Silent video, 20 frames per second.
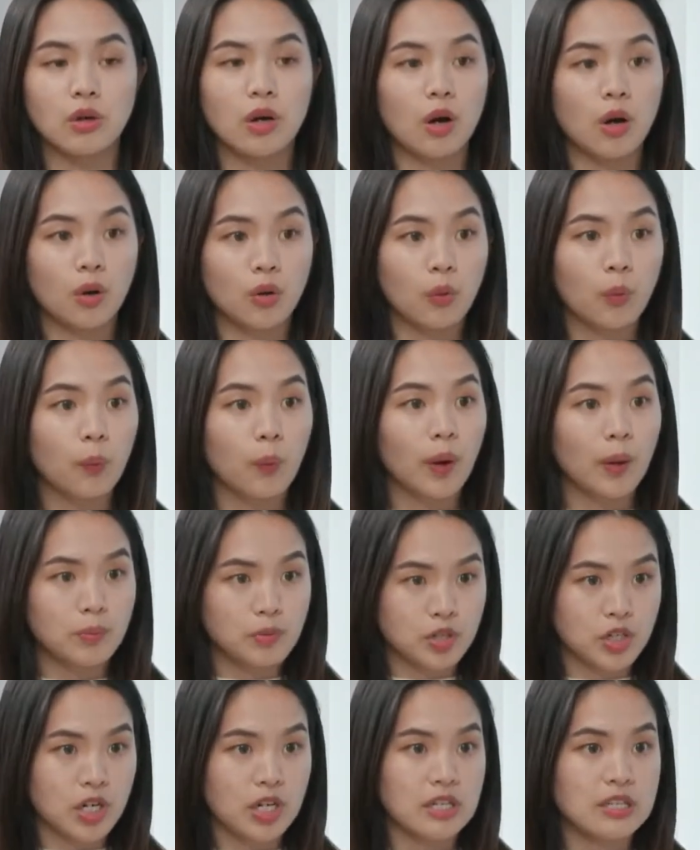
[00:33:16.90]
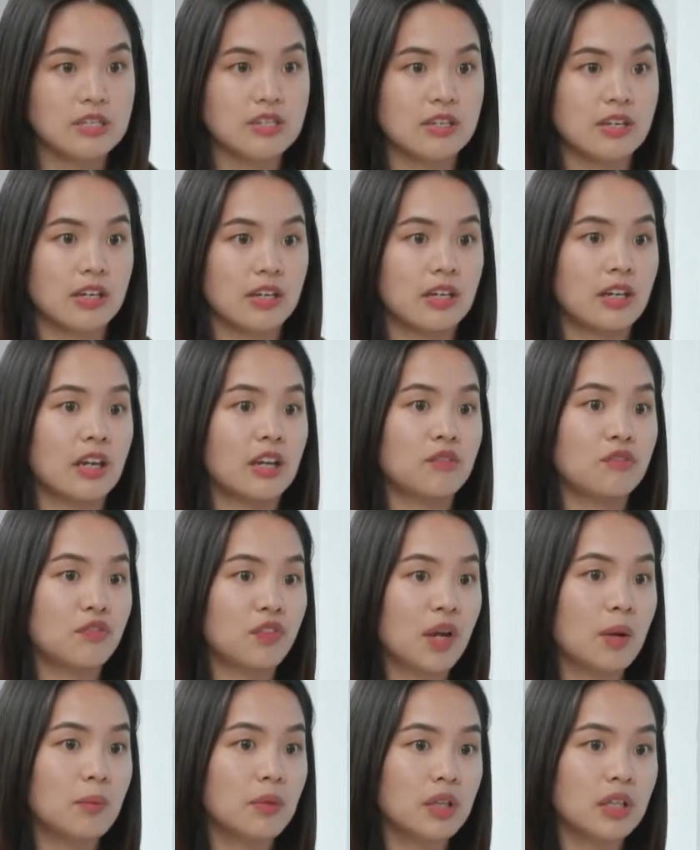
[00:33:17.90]
corruptions and
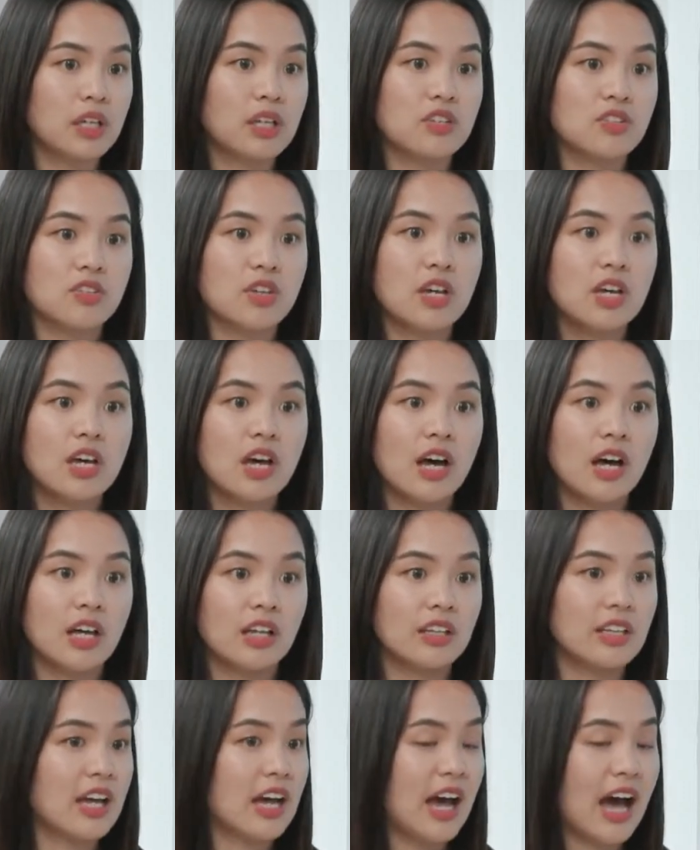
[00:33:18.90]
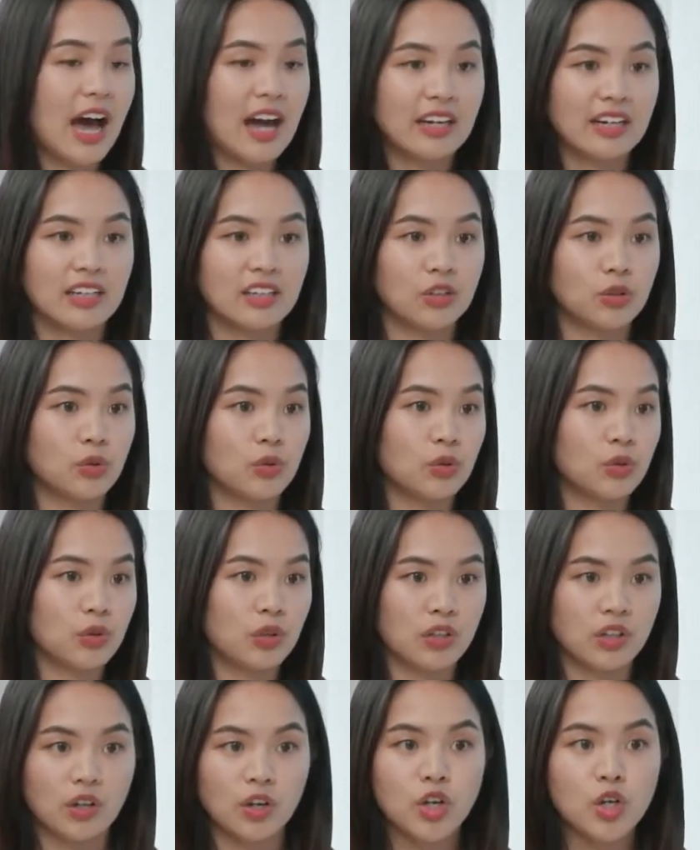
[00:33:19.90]
families hiding
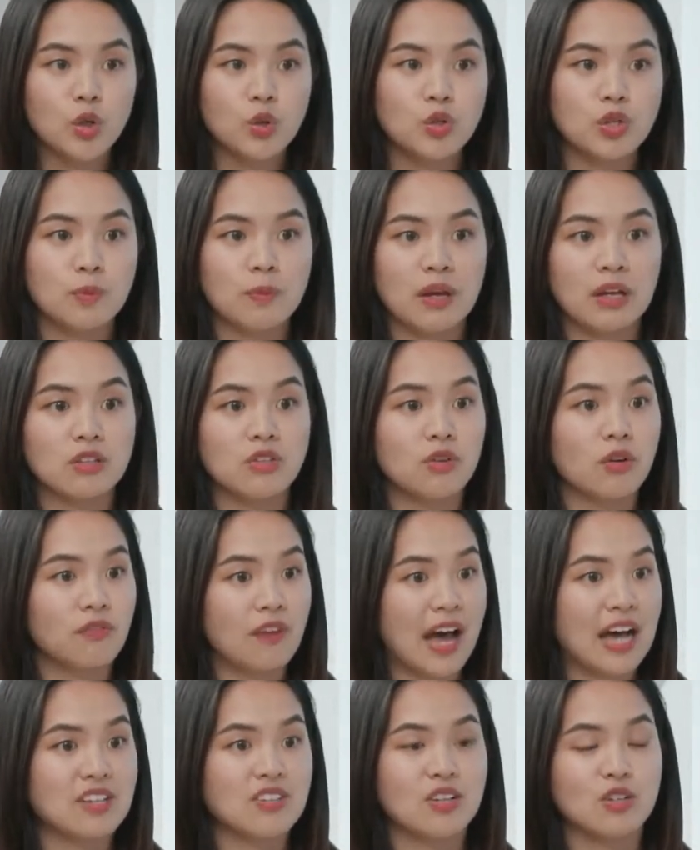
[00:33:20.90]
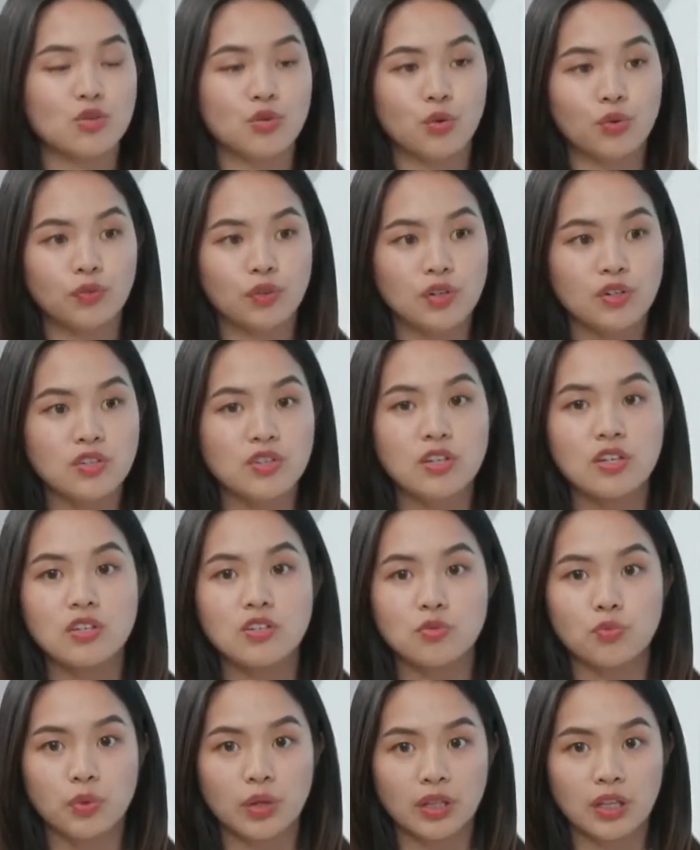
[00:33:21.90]
a huge amount of assets
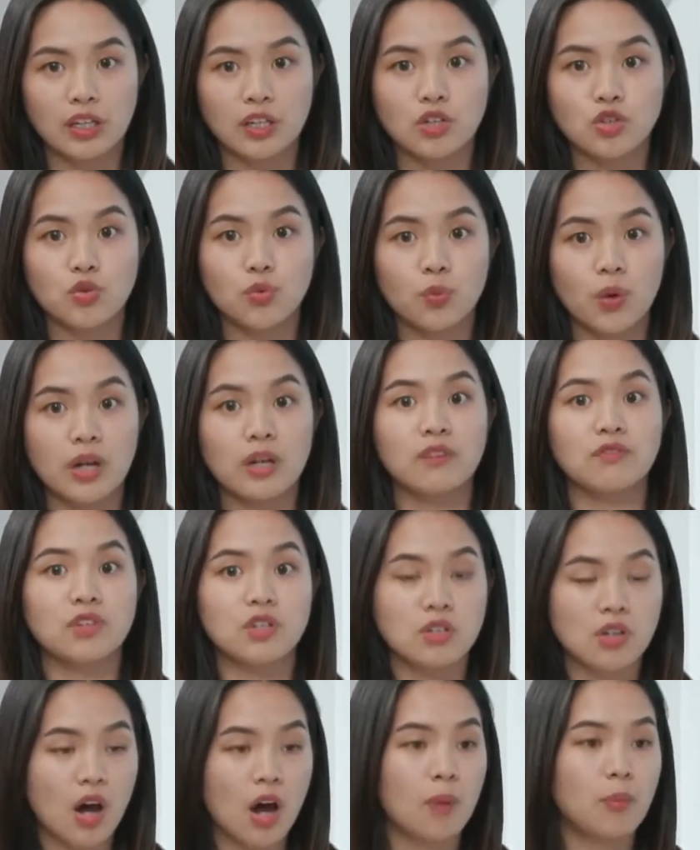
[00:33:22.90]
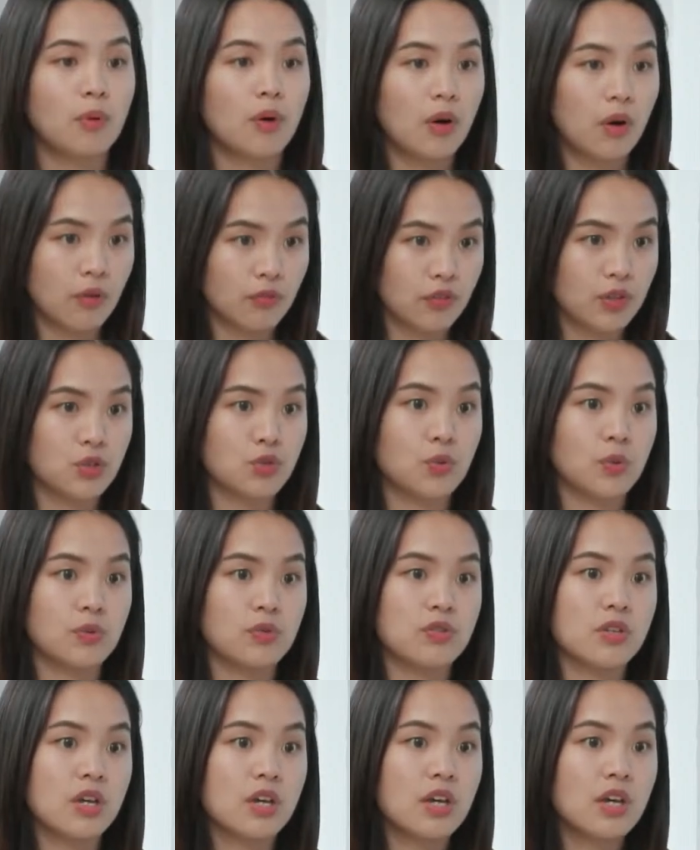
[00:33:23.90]
overseas related to one of the top
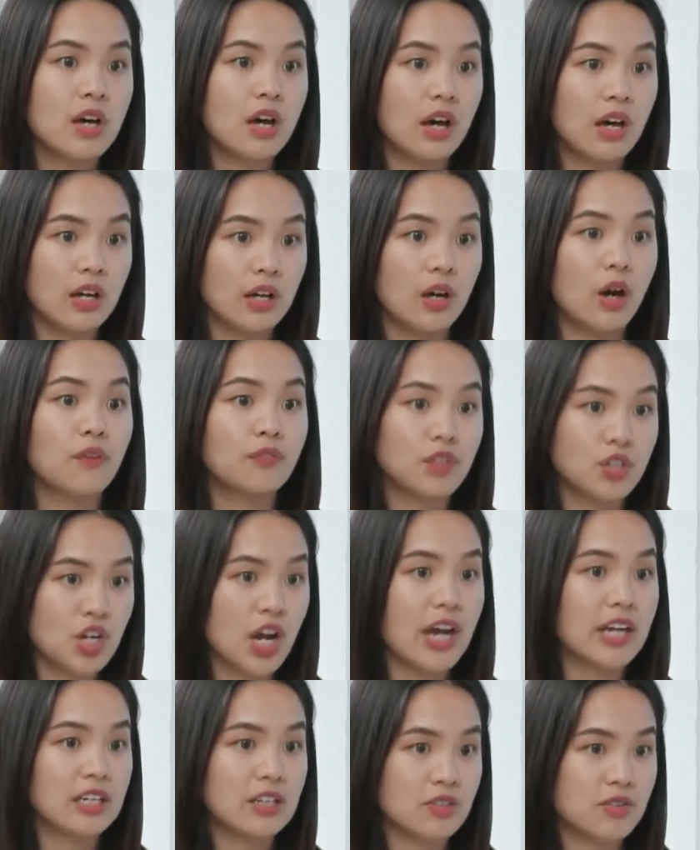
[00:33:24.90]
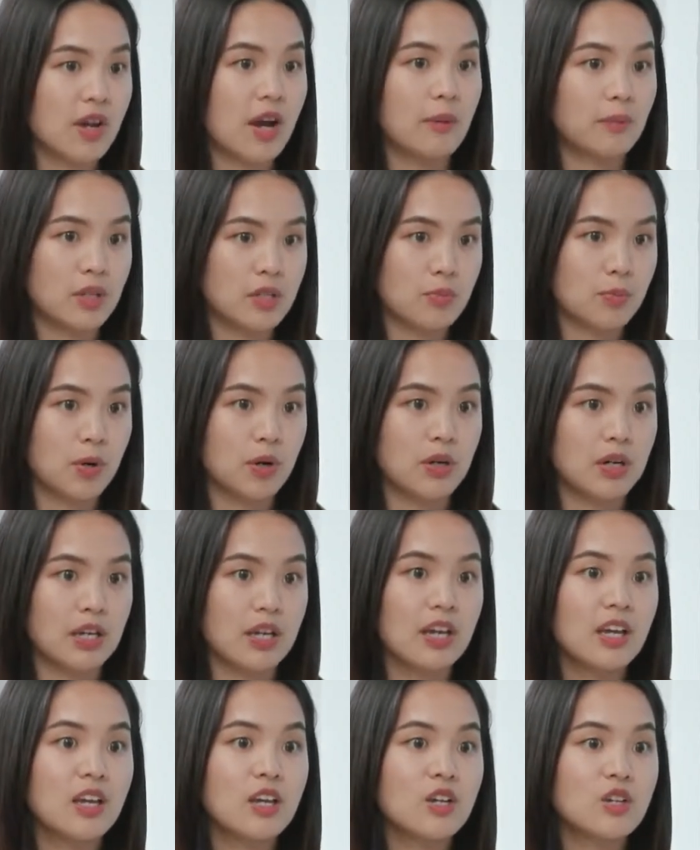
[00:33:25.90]
officials of the Chinese Communist Party.
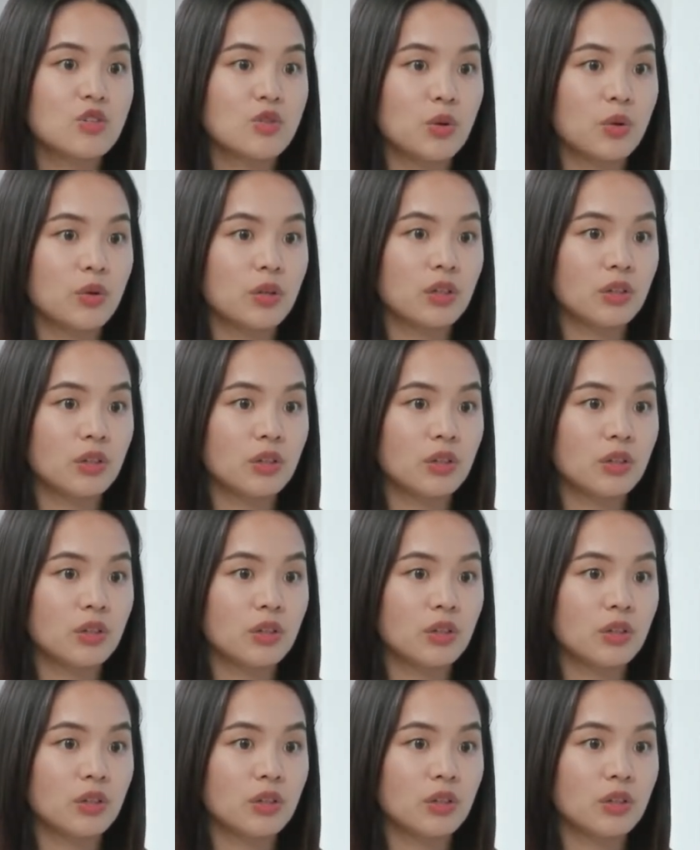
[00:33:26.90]
So